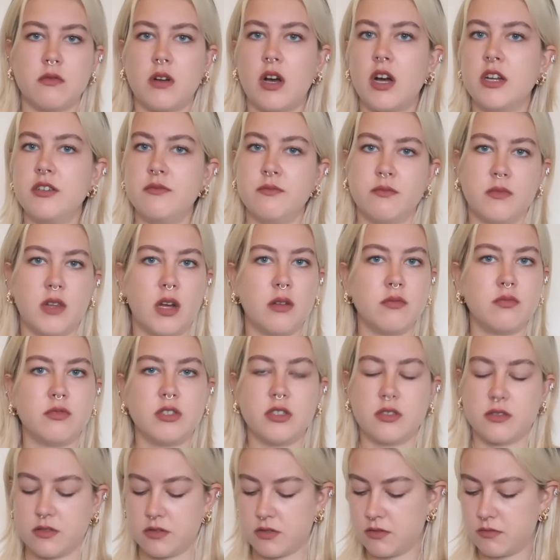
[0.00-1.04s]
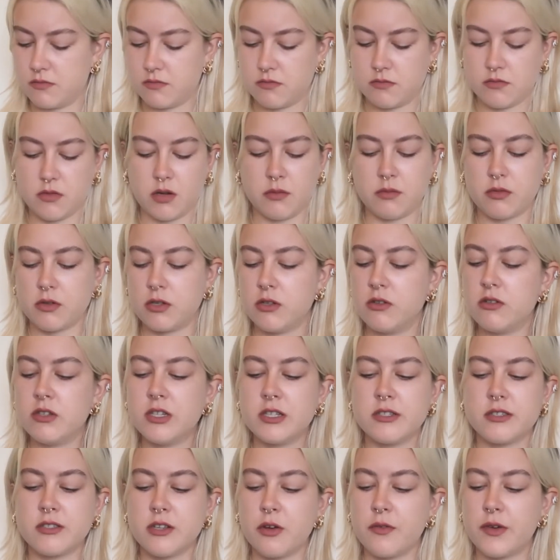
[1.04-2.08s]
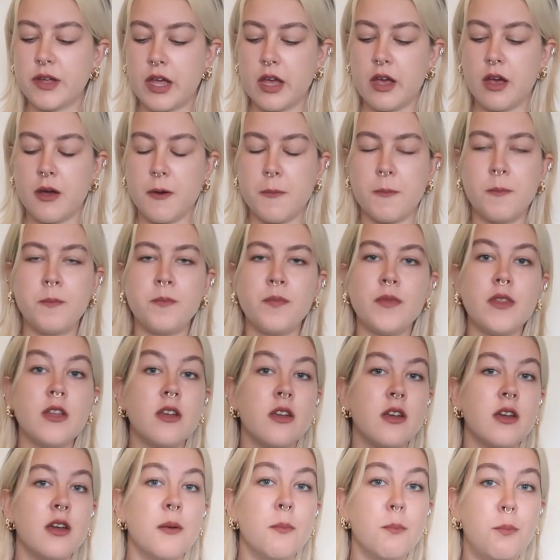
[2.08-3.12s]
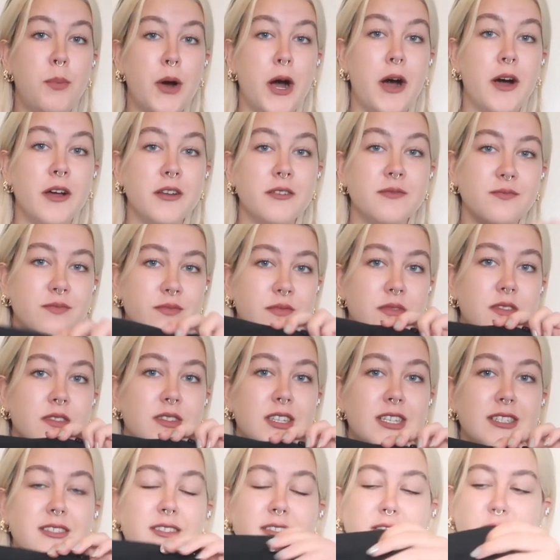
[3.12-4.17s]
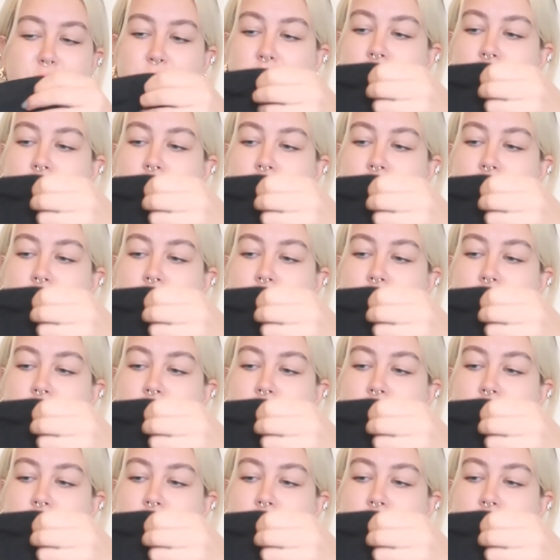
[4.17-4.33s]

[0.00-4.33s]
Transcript: I'm clueless over here. But this is